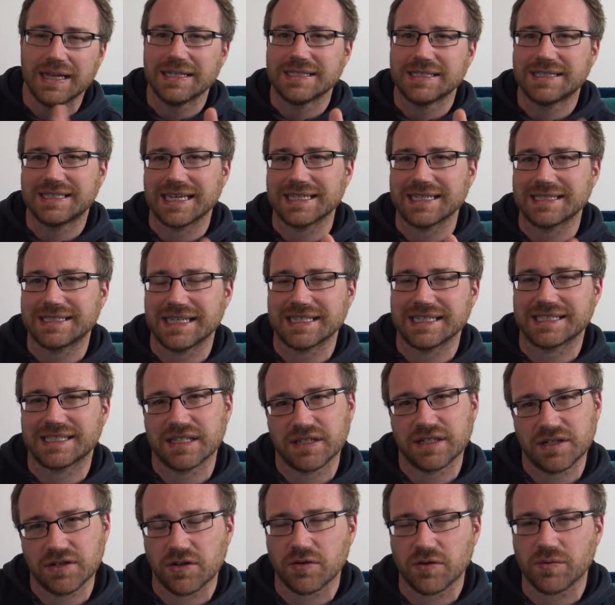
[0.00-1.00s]
says this
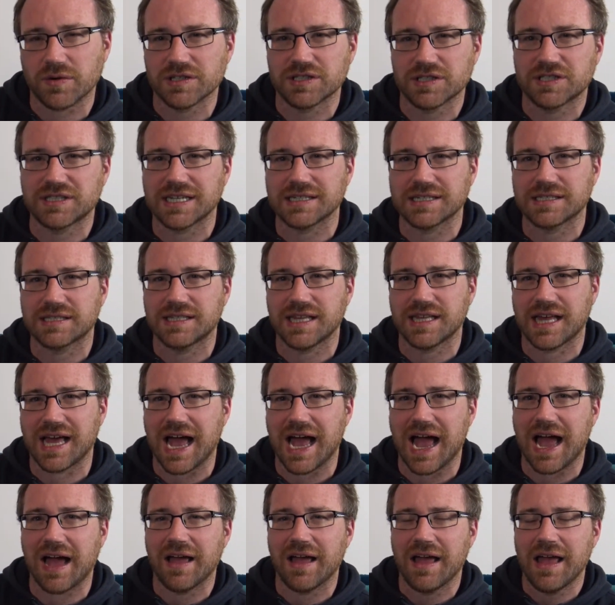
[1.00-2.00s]
and another one says
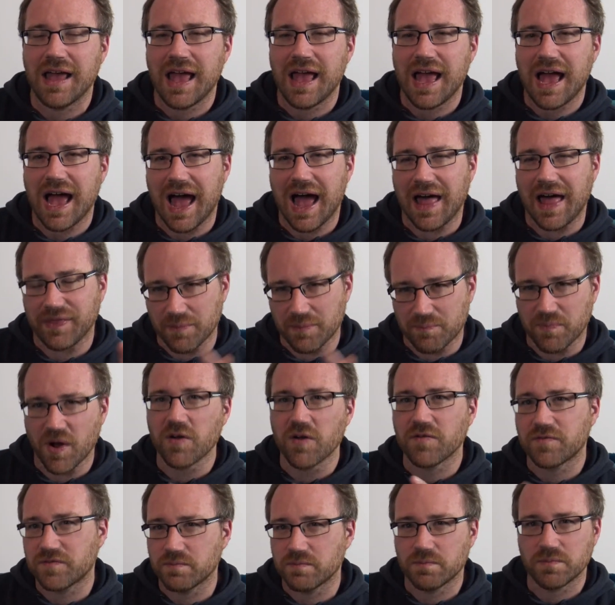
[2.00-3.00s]
that, and they
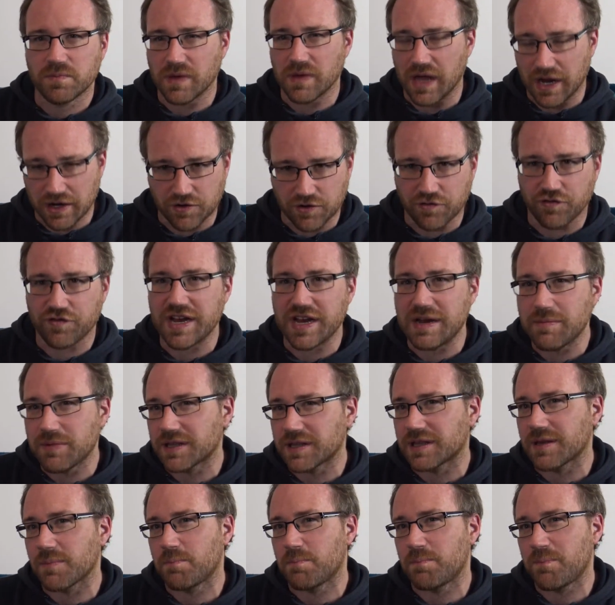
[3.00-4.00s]
both agree
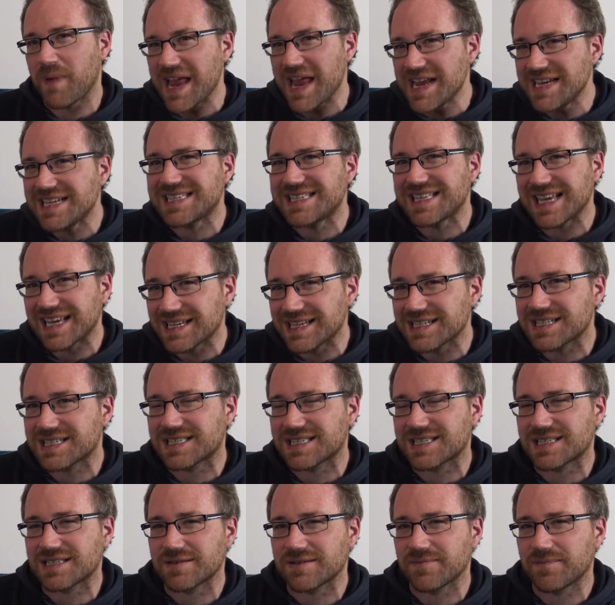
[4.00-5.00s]
with the
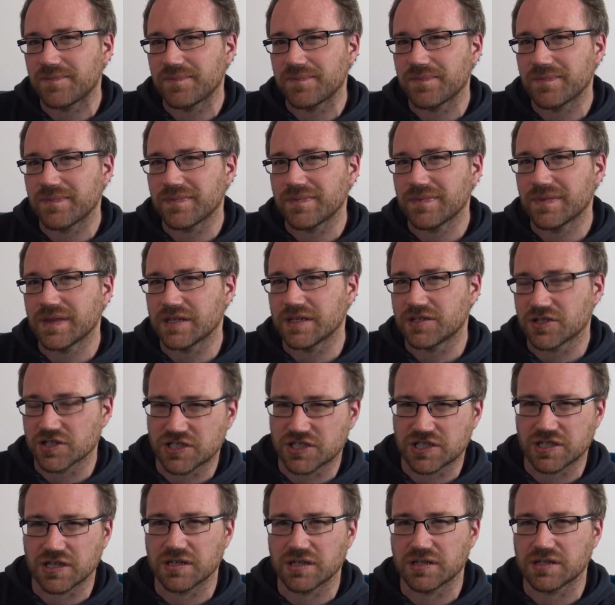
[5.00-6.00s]
basics. They're
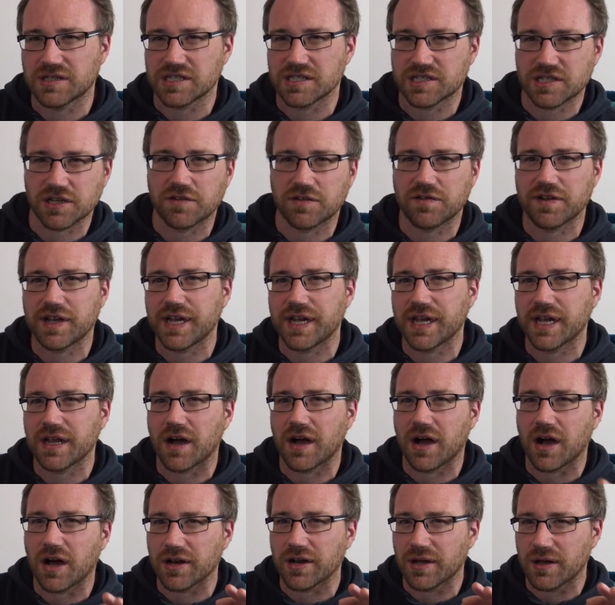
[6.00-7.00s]
just disagreeing
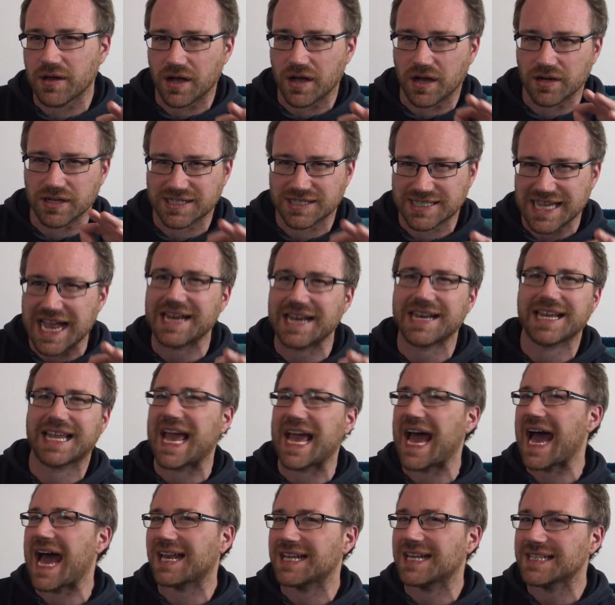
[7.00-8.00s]
on a
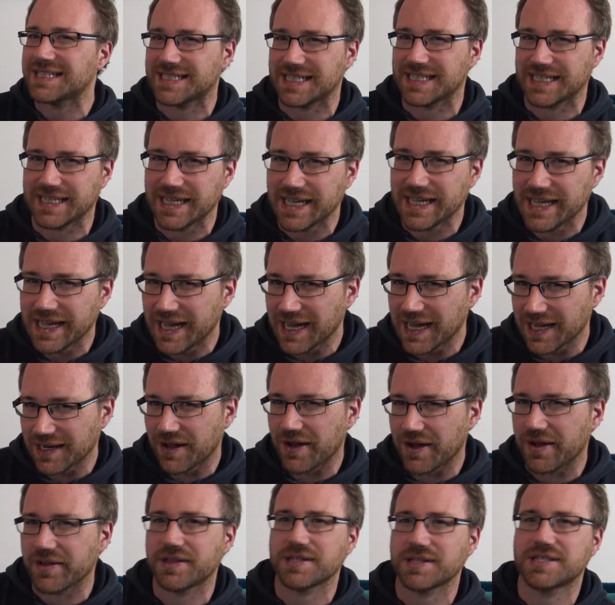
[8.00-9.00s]
technicality a
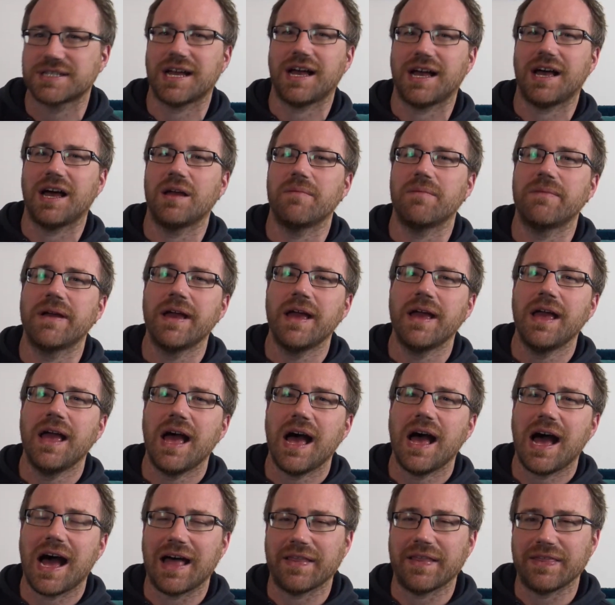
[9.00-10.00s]
lot of the time.
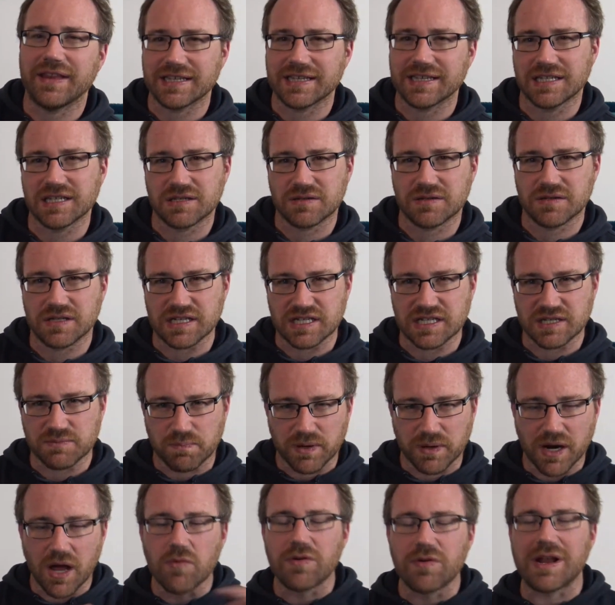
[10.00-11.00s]
And this is
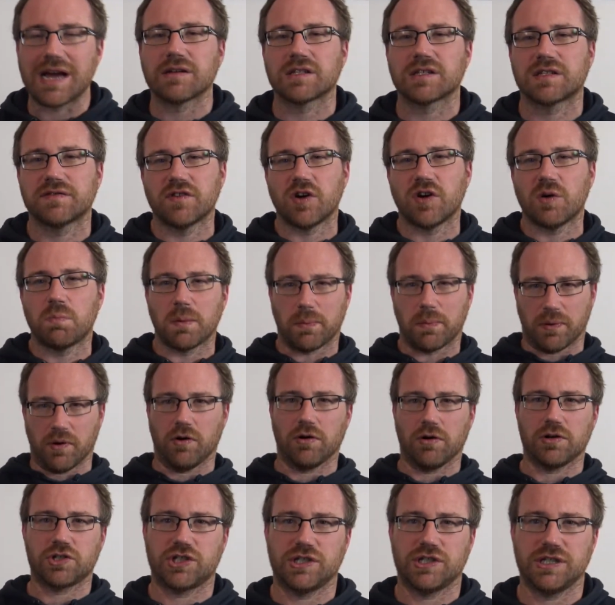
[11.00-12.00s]
blown out of all
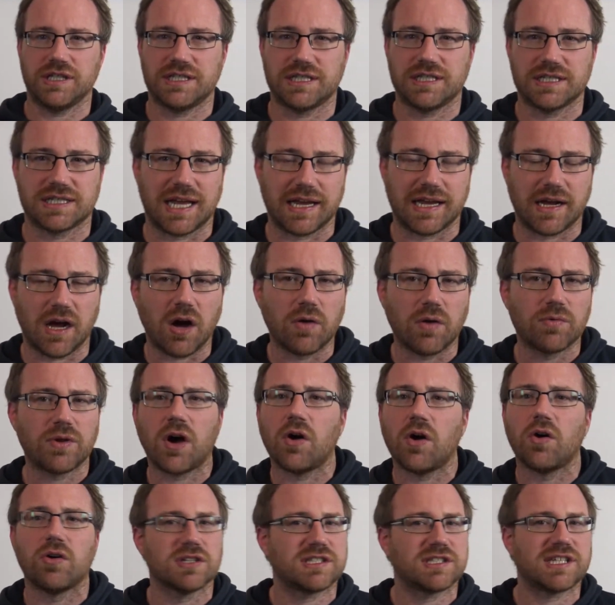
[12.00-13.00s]
proportion. This is like, oh,
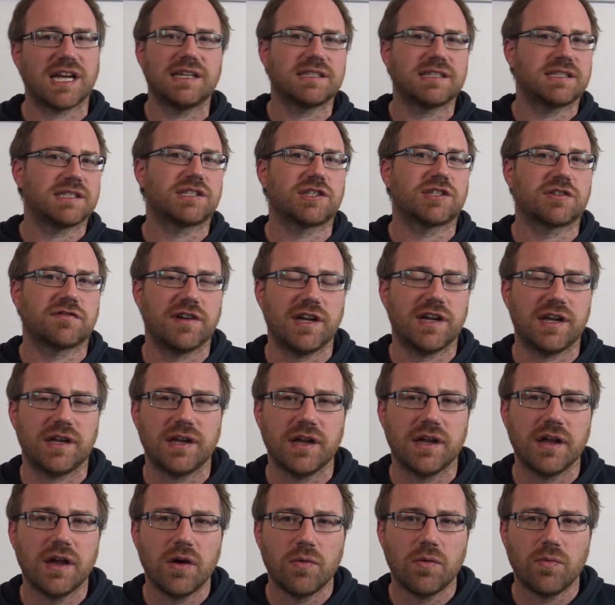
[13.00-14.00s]
not all scientists
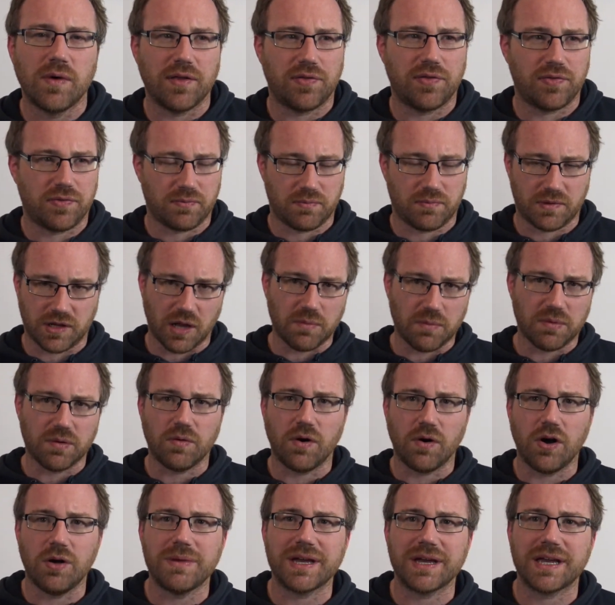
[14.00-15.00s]
agree with global
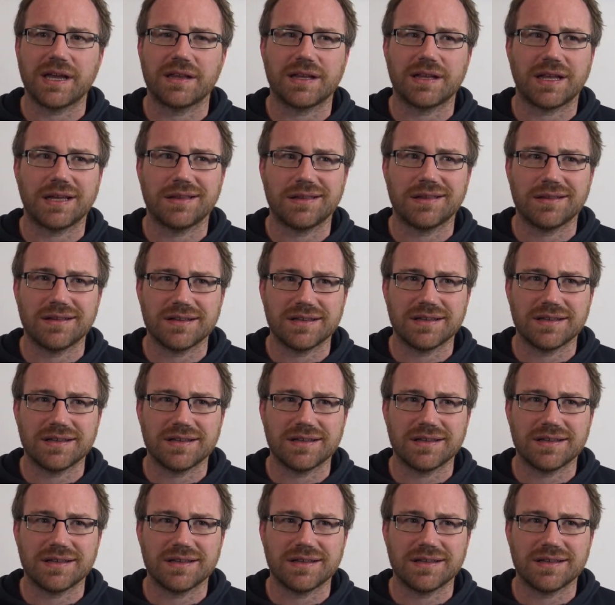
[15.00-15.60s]
warming. Like,